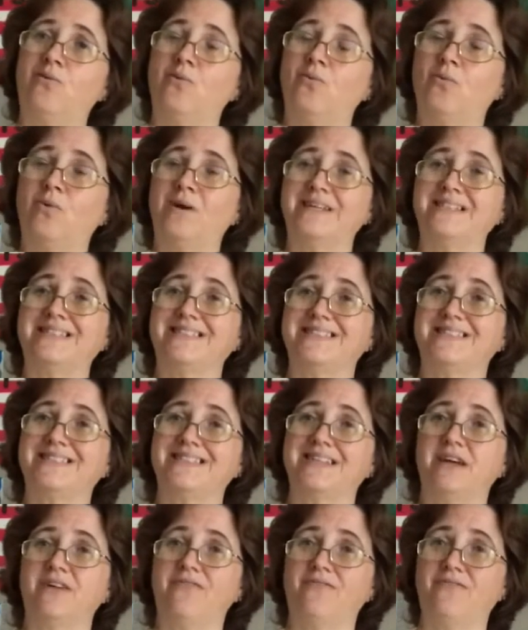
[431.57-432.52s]

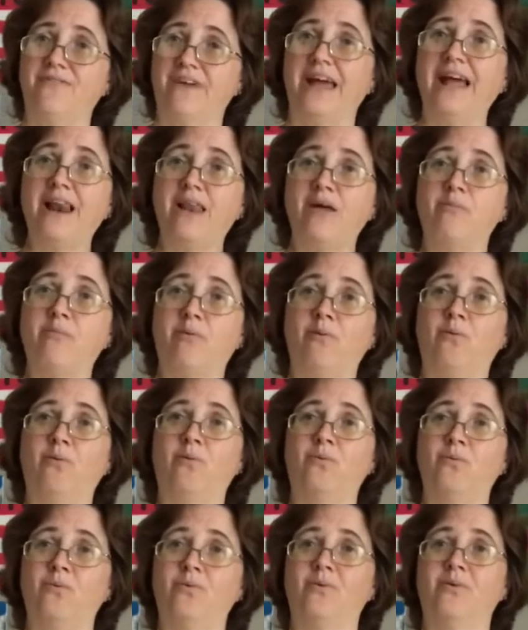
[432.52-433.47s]
what's
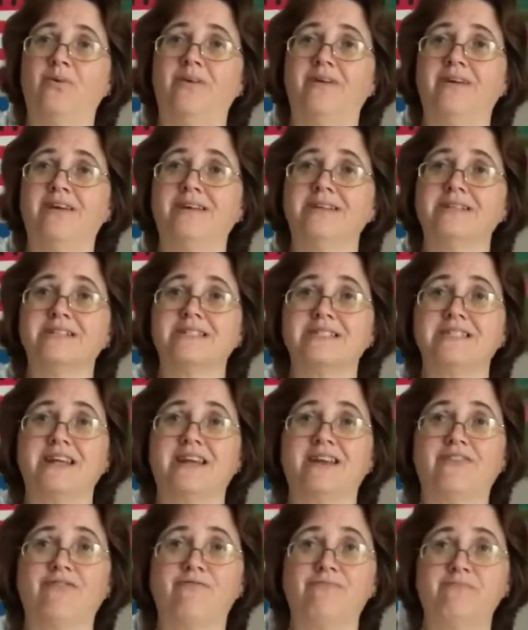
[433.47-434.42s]
available
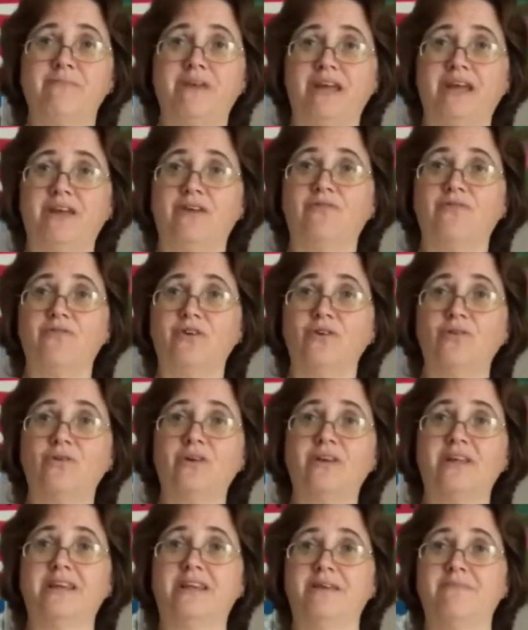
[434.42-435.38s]
instead of me
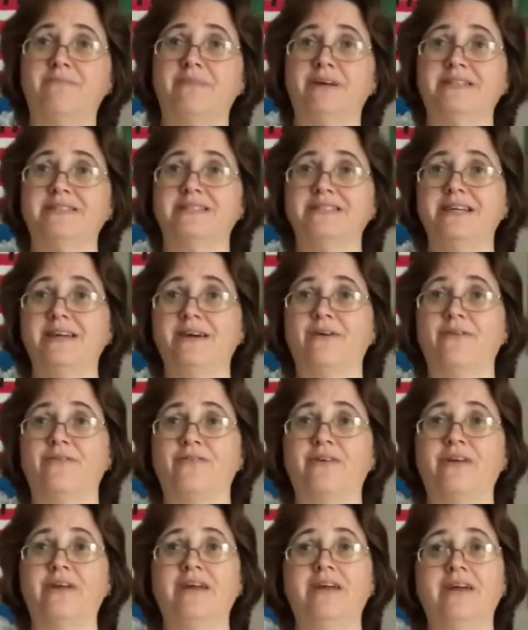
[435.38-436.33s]
fueling it
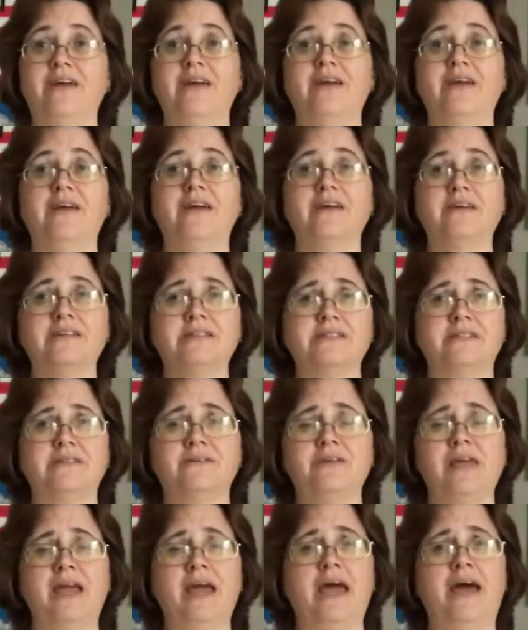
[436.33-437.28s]
myself. So,
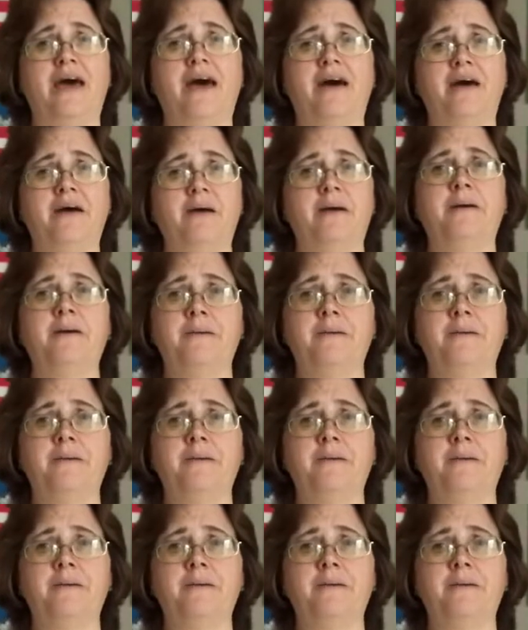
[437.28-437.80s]
yeah.